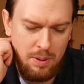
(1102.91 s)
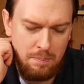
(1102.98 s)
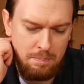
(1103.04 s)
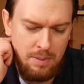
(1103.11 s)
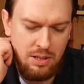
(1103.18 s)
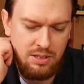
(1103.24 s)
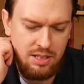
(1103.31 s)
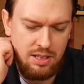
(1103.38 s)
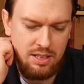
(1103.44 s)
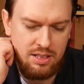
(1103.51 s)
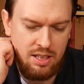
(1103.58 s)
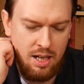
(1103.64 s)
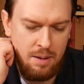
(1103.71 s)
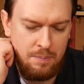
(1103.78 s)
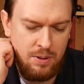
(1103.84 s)
But most of the
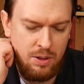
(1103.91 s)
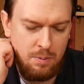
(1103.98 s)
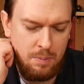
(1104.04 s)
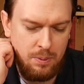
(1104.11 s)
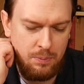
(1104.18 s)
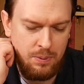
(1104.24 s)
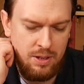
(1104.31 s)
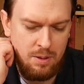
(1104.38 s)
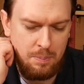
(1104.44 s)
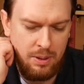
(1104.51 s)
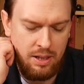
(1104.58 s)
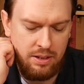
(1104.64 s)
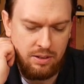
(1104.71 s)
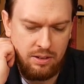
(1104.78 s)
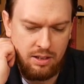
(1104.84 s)
time, when you're when you're
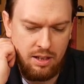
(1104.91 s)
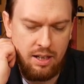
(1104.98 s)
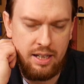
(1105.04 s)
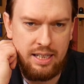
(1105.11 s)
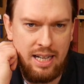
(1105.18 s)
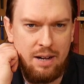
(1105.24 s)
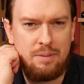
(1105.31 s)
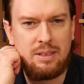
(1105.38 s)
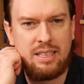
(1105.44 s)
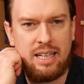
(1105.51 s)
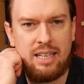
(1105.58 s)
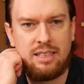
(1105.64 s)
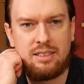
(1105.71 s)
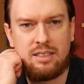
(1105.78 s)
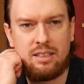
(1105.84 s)
buying online
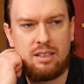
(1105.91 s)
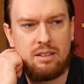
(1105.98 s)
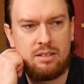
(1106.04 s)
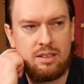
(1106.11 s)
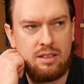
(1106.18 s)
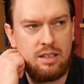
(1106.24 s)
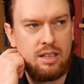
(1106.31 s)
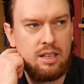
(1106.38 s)
nowadays, you know